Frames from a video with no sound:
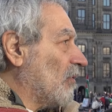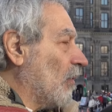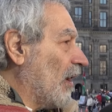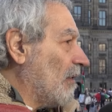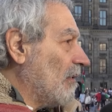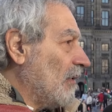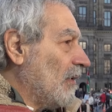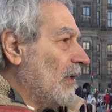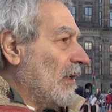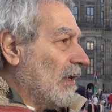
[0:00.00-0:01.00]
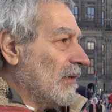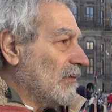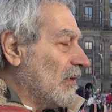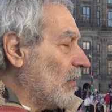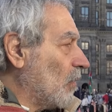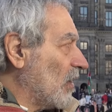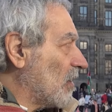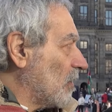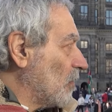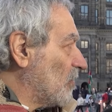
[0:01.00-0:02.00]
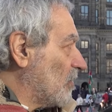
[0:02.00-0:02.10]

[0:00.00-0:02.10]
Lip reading: away. And we are closer